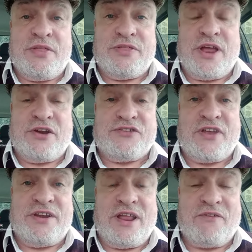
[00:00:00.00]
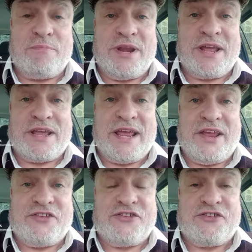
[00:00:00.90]
There's never been a
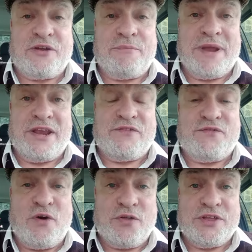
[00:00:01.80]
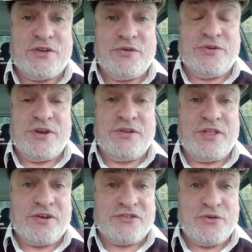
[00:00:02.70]
case made for the Union.
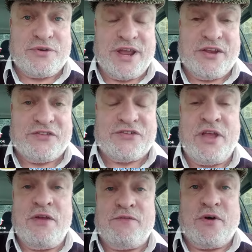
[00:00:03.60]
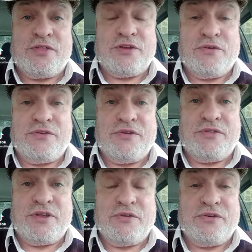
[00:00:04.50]
There is no case for the
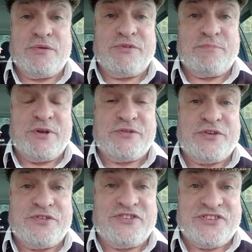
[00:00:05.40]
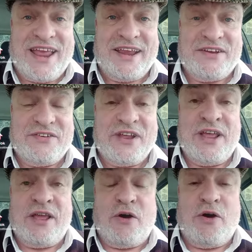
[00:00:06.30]
Union. The Union was built on sand,
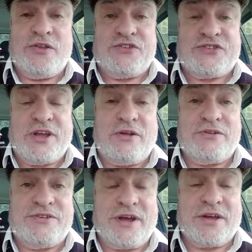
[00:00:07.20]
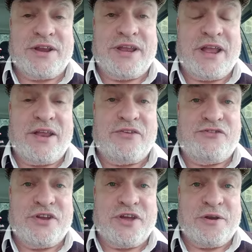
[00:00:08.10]
on skullduggery
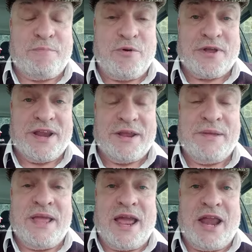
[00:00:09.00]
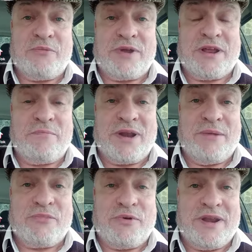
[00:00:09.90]
and jiggery-pokery, and we can
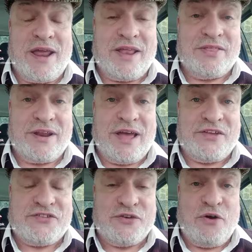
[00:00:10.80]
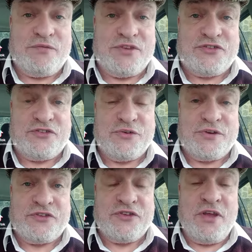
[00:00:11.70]
blame Queen Anne, the last of the
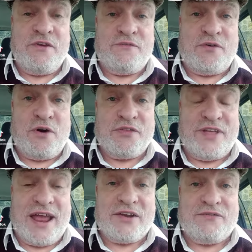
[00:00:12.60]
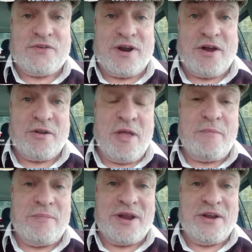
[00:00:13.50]
Stuarts, for that, for her
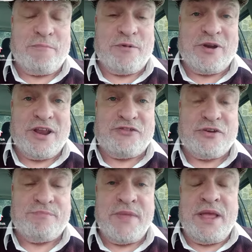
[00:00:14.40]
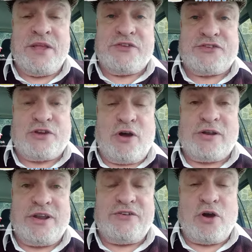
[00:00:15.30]
manipulation.
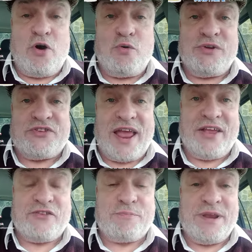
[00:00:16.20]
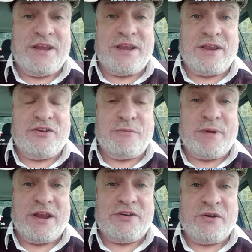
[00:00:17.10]
Scotland always has been
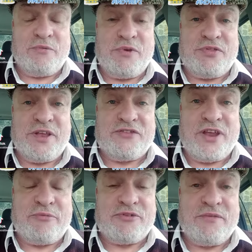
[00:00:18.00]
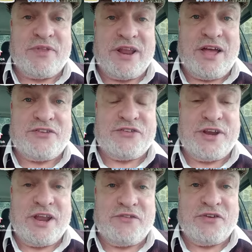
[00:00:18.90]
independent, with the exception of the last
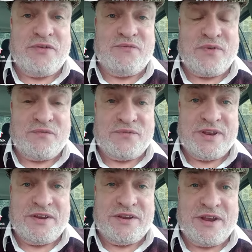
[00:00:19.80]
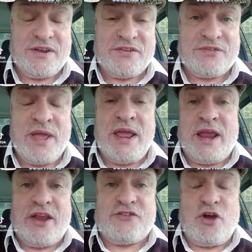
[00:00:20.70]
three hundred and fifteen years.
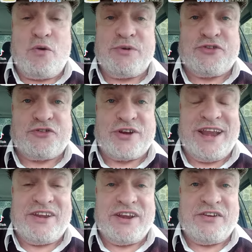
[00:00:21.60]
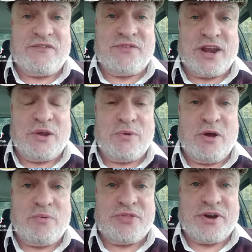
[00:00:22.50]
It's always traded very
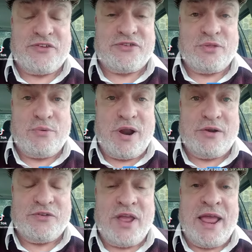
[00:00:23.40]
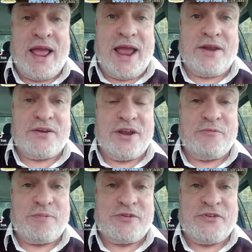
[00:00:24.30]
well with the rest of the world, and
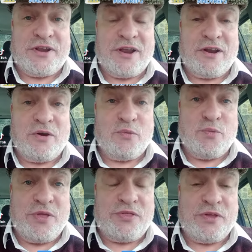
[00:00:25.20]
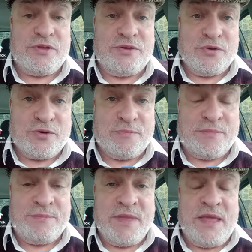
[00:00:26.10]
in particular with
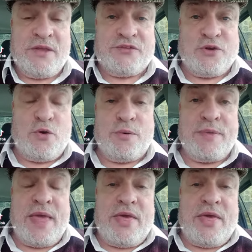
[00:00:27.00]
Europe. So,